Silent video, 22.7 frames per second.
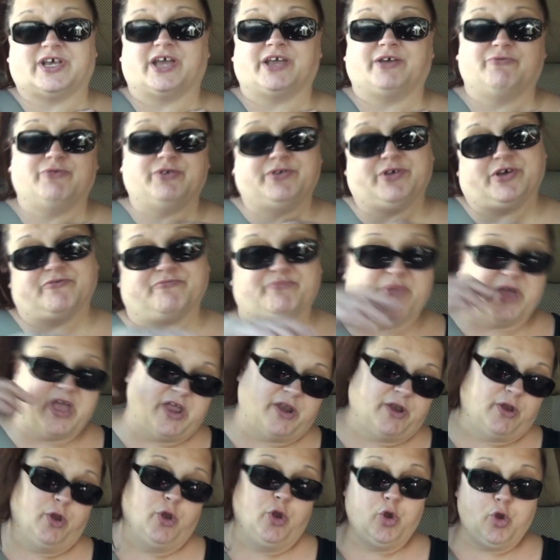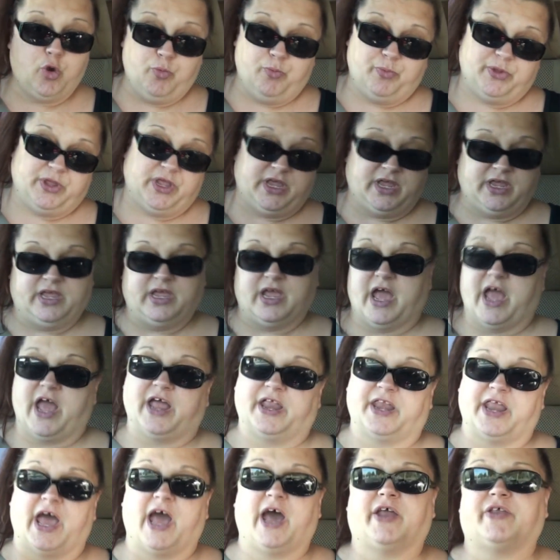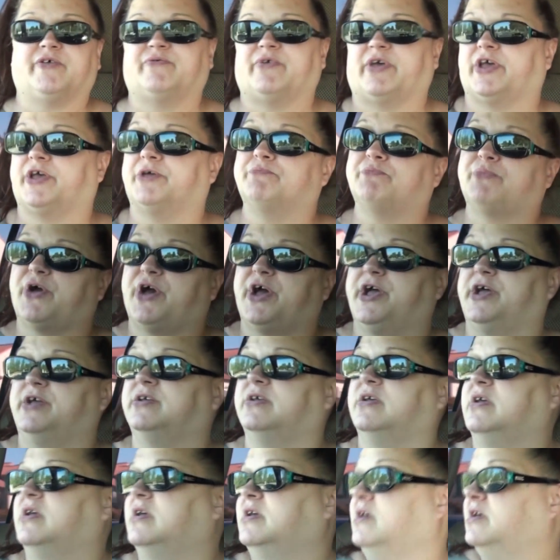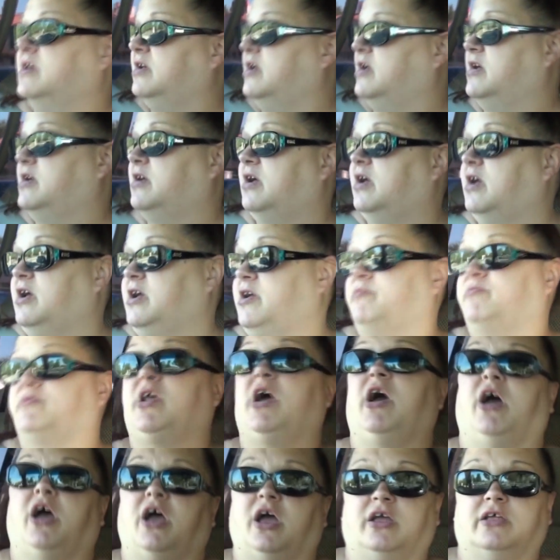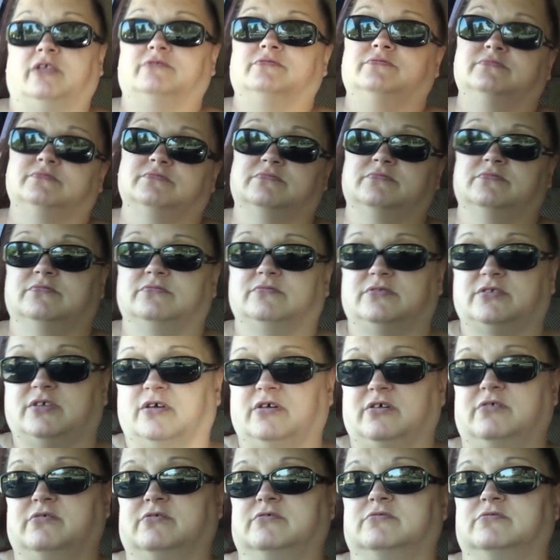I would have been loopy and out of it, but I'm not. So